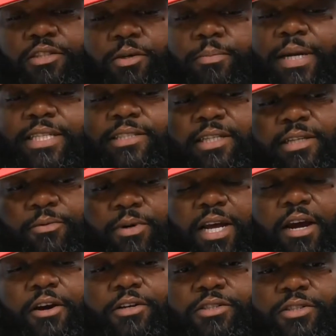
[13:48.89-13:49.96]
So basically what
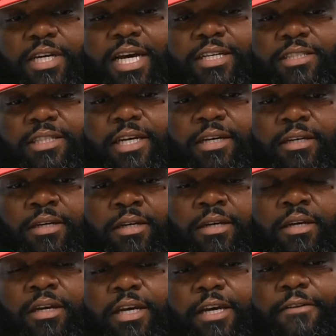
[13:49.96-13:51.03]
I heard you guys say,
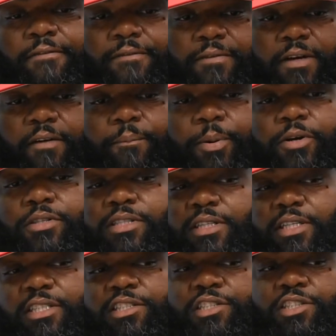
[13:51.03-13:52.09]
if a
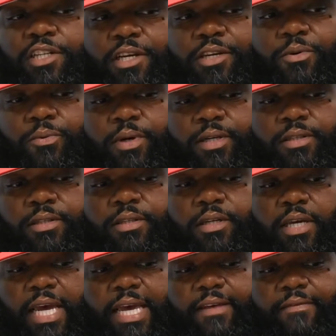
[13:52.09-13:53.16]
person is genuine
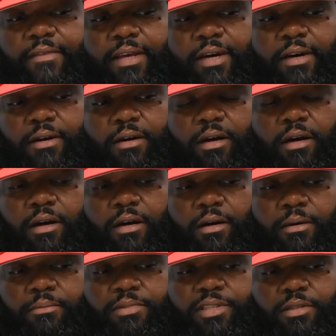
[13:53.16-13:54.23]
in their
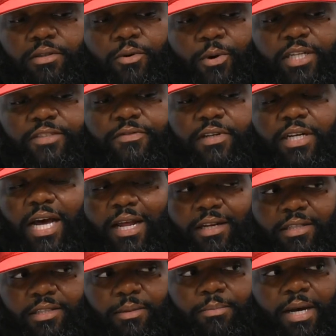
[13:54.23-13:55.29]
quest for
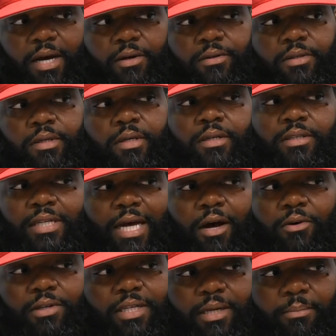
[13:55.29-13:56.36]
knowledge about
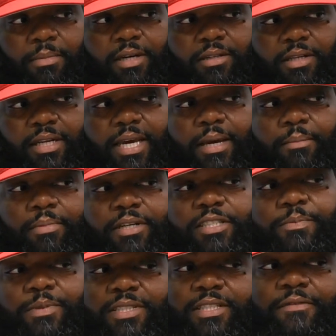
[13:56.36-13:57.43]
not only the motherland, but
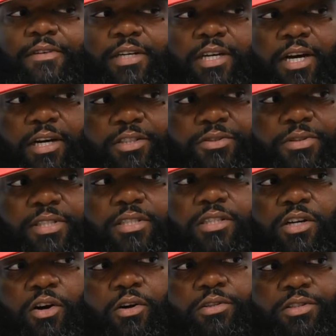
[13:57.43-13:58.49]
specific countries,
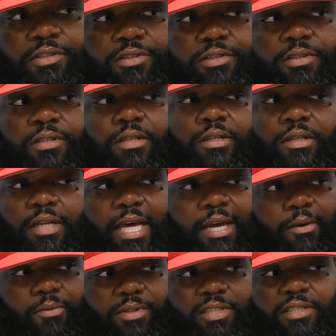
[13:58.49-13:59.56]
cultures,
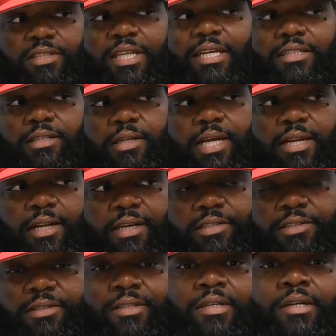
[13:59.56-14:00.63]
languages, things of that
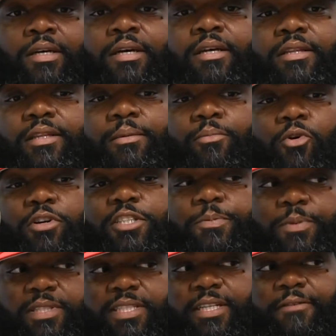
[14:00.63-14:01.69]
nature, the more
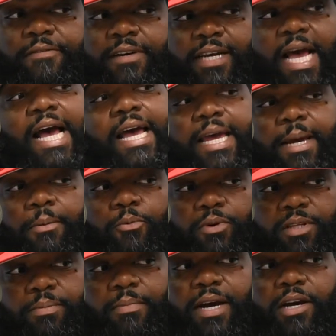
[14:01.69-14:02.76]
specific I am
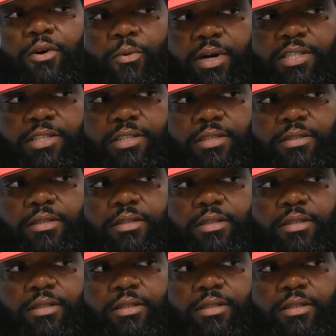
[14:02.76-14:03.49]
with my question,